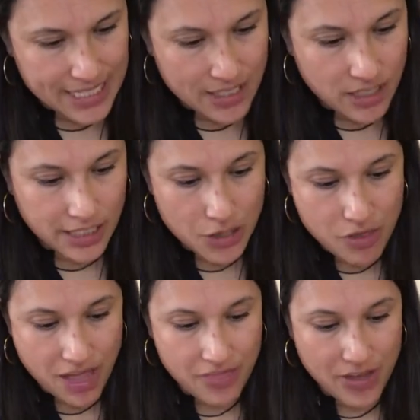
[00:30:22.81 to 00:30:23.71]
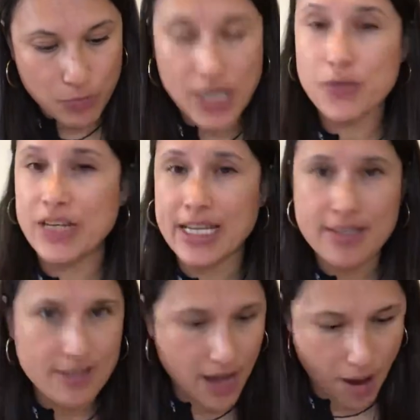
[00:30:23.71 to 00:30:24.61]
It is clear then that rhetoric
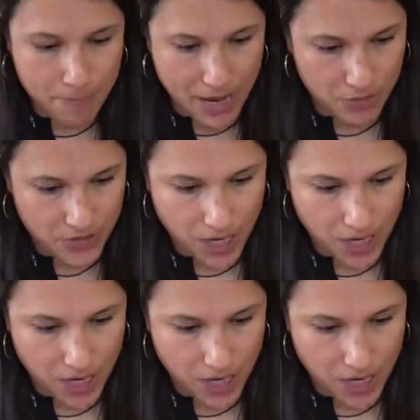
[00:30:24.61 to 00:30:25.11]
is not bound